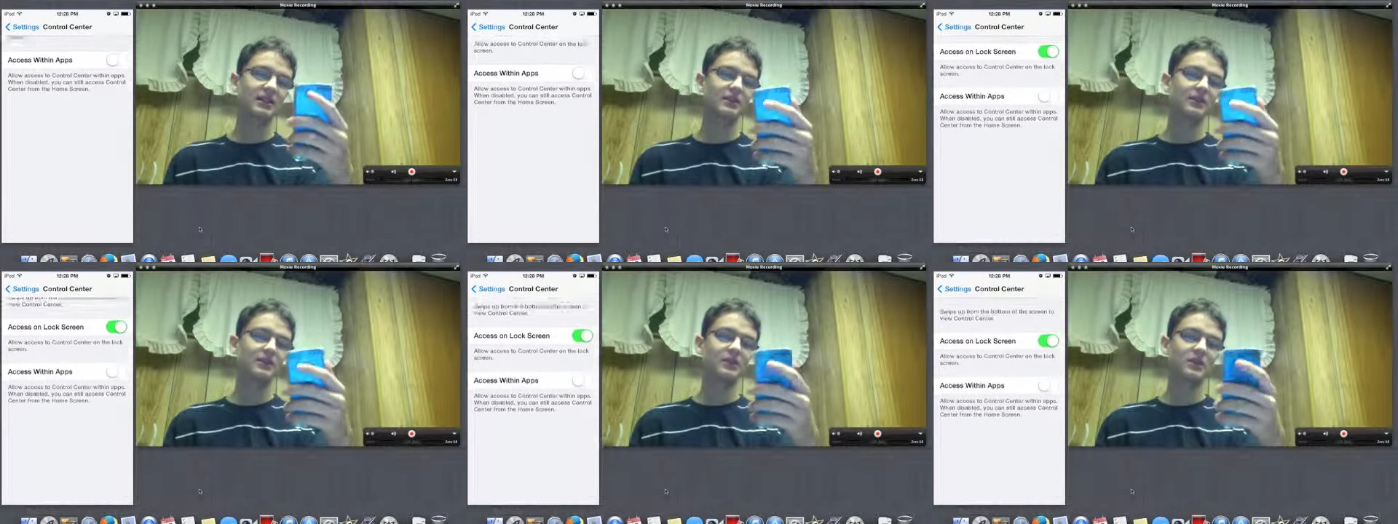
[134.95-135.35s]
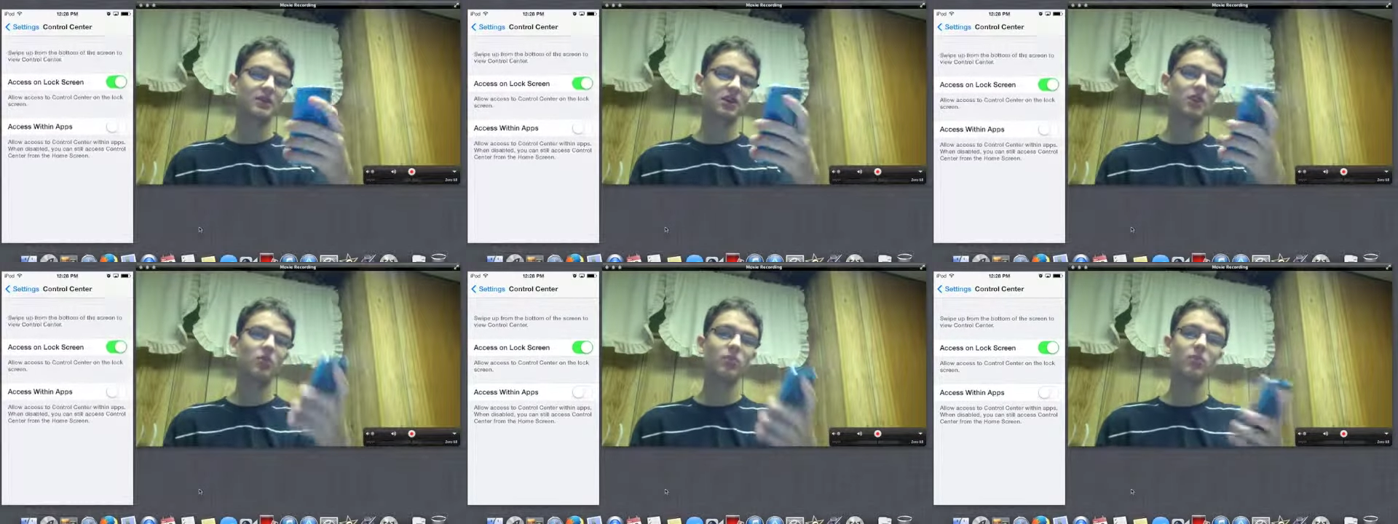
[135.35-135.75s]

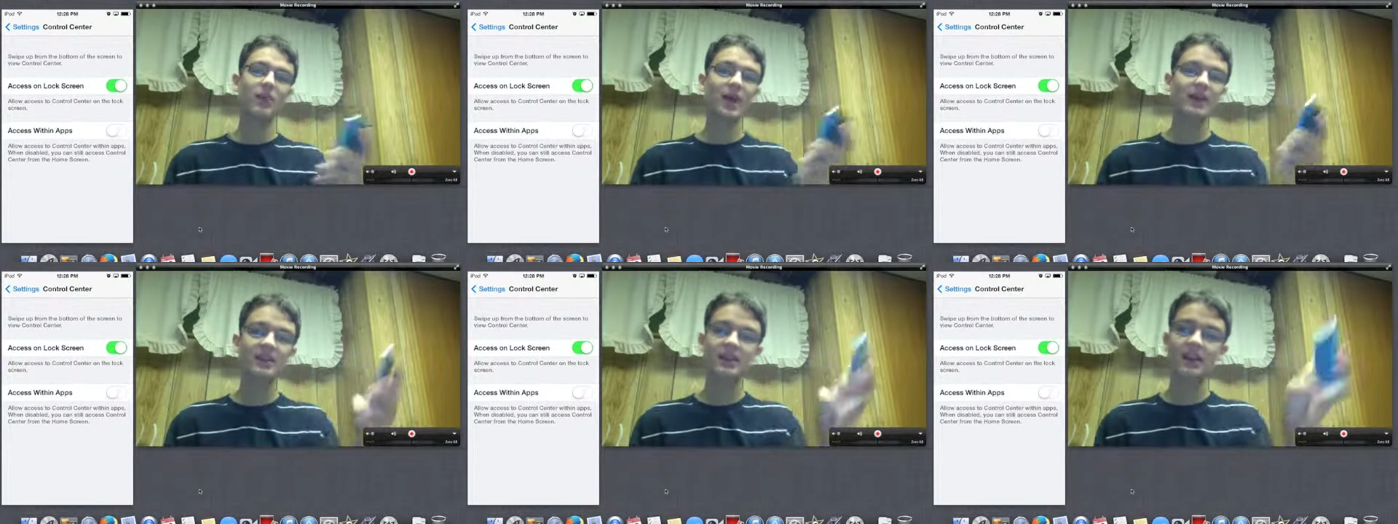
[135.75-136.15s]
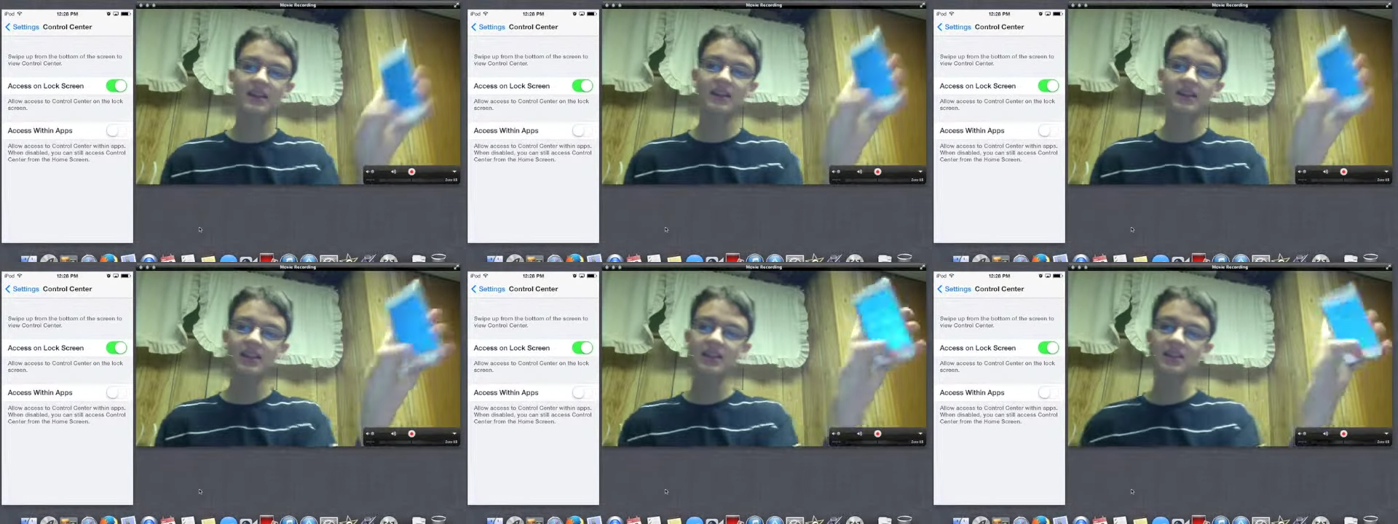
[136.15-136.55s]
So, like, as
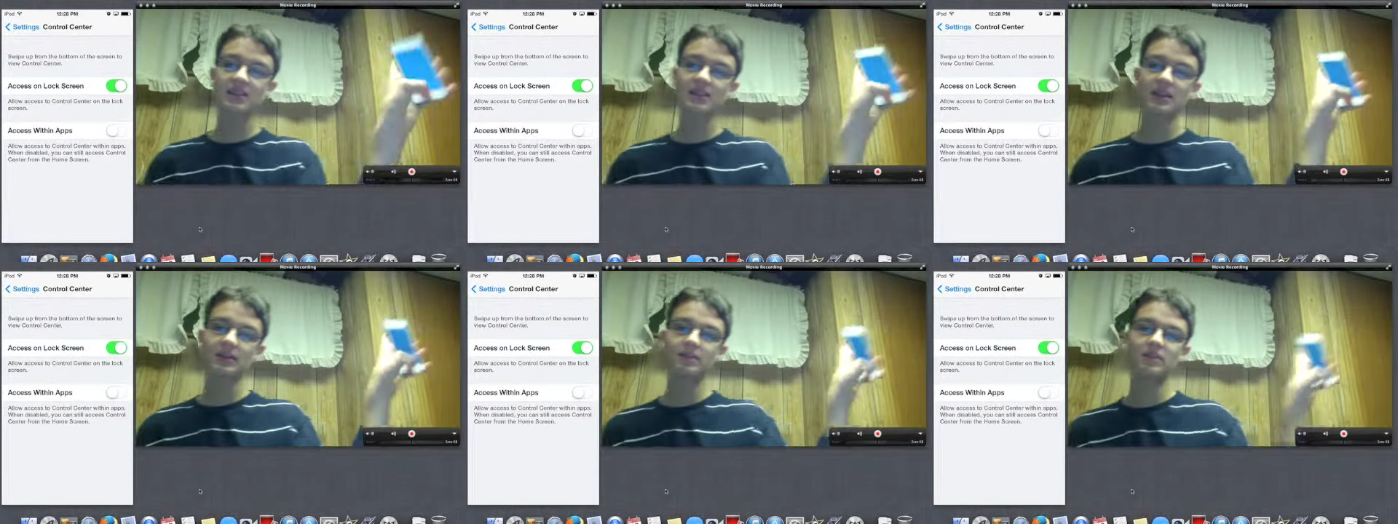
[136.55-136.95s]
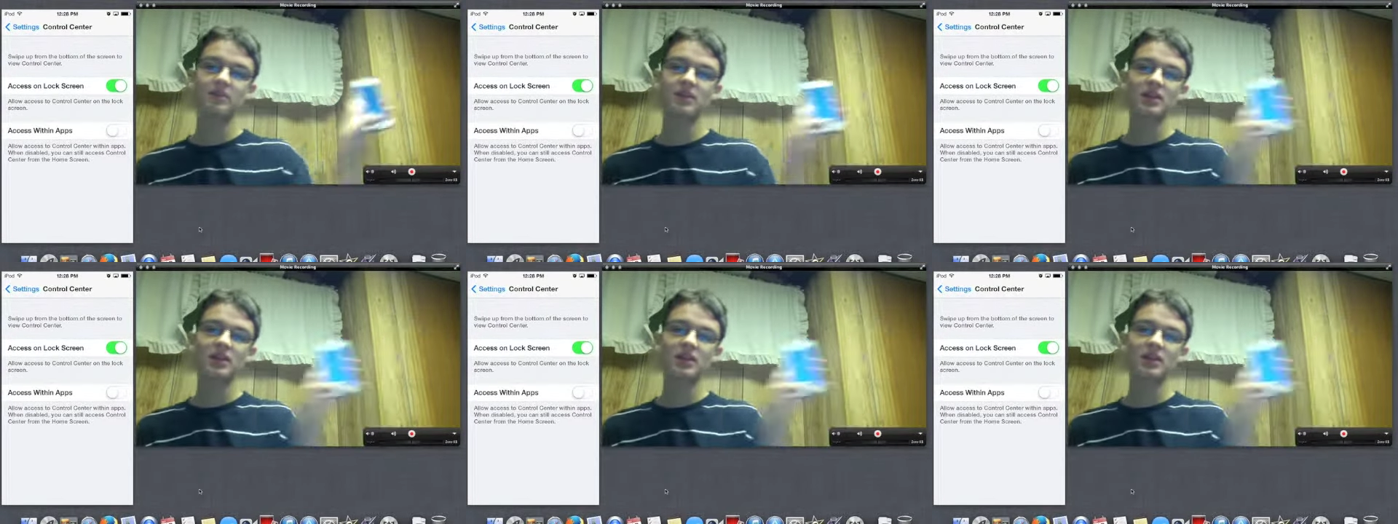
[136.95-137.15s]
you can see, I'm